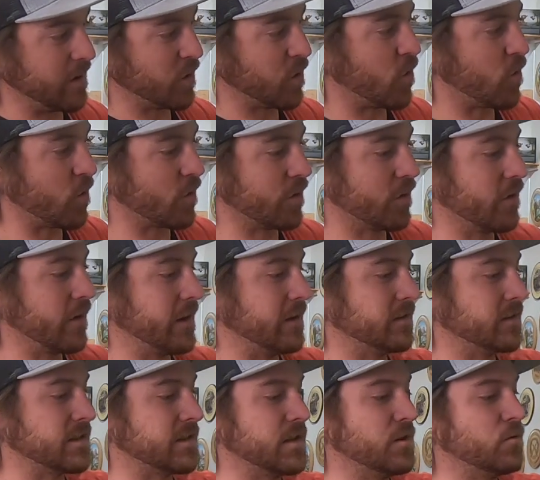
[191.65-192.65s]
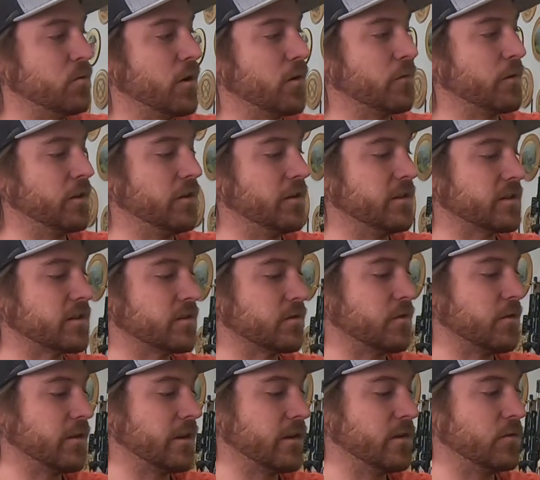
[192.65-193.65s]
a quarter and see where we look. So
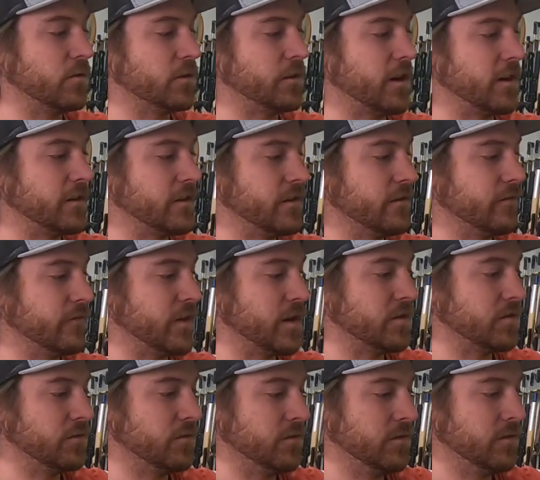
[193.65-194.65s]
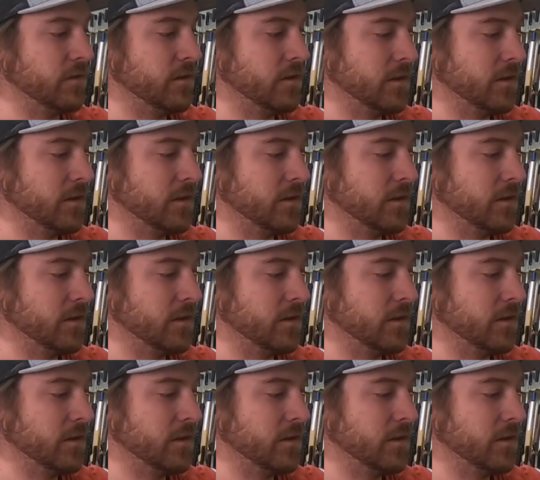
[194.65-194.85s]
go ahead and hold on to your funnel.